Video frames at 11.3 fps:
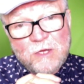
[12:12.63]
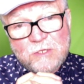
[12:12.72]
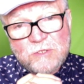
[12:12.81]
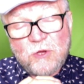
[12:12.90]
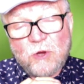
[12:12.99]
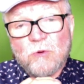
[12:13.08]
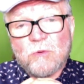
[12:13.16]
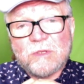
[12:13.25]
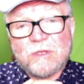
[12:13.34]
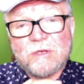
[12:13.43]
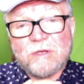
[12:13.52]
So
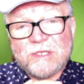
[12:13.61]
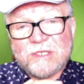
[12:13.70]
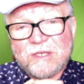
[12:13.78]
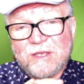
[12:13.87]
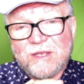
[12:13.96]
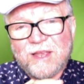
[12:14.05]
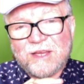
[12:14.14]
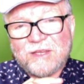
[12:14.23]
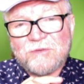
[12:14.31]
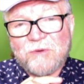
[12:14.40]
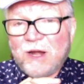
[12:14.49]
until I see you
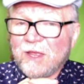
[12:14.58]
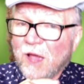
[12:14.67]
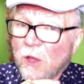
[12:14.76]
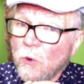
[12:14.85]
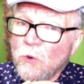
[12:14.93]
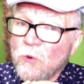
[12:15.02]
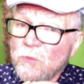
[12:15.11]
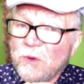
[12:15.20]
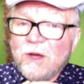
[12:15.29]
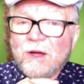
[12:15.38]
next Friday, I hope.